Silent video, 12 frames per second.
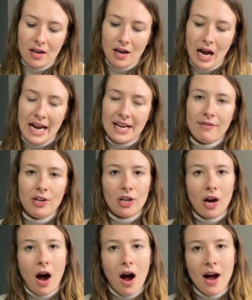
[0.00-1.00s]
I never
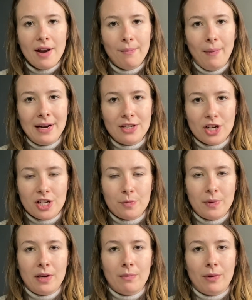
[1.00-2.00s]
caught my
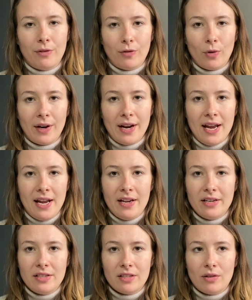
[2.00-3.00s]
judgment
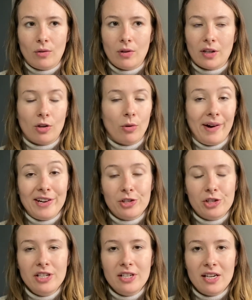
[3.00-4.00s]
beforehand or
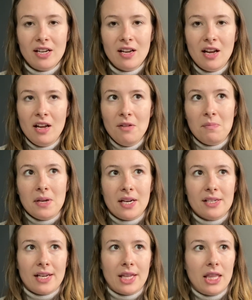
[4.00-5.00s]
questioned it,
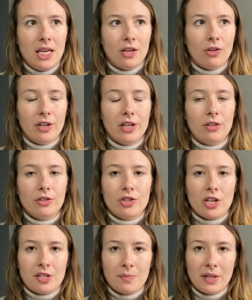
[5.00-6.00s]
because I think critical
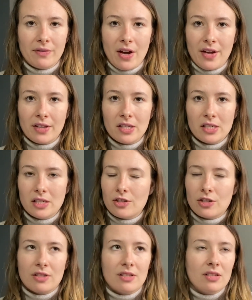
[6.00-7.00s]
judgment of others is
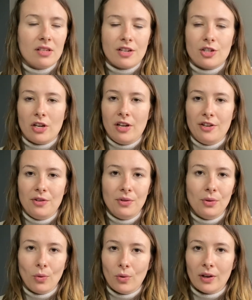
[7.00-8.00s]
just such a
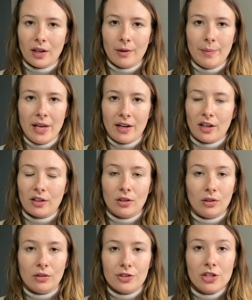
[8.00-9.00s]
norm in our
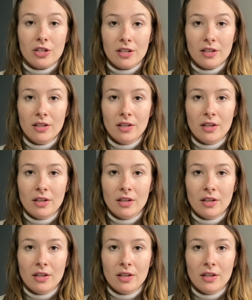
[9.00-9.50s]
culture.